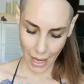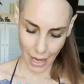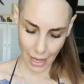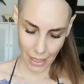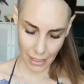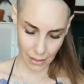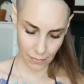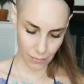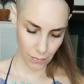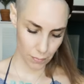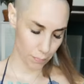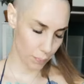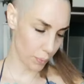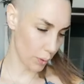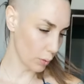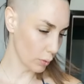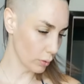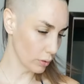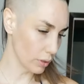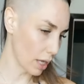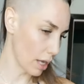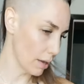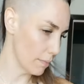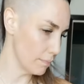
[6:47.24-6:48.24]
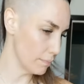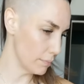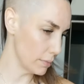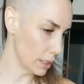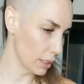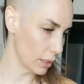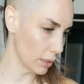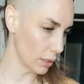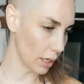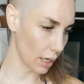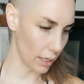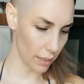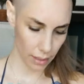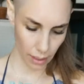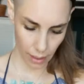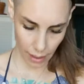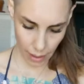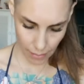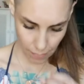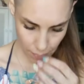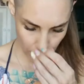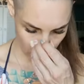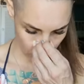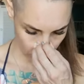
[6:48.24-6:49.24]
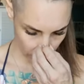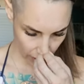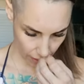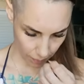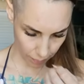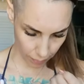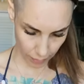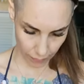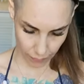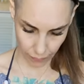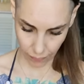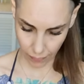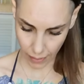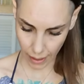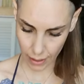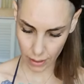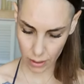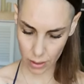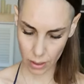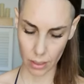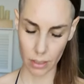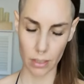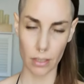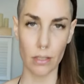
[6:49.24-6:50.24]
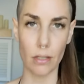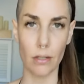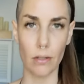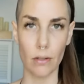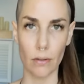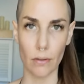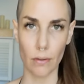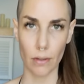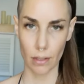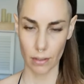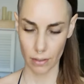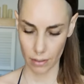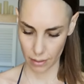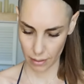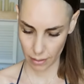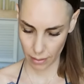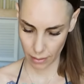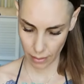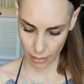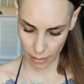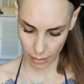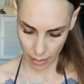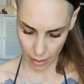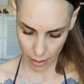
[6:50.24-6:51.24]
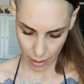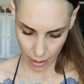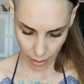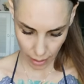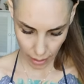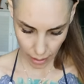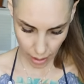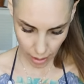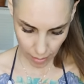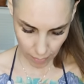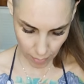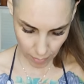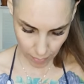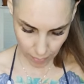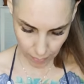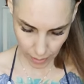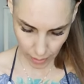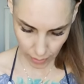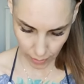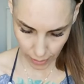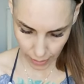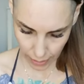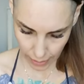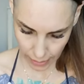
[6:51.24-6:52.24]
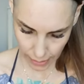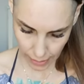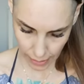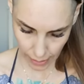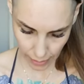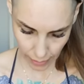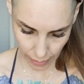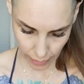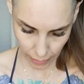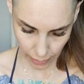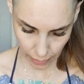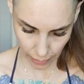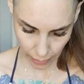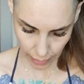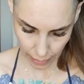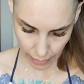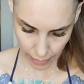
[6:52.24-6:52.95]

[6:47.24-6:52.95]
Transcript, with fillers: I even pulled up mirror. I think I pulled up reflection too. There's a couple mirrorings here.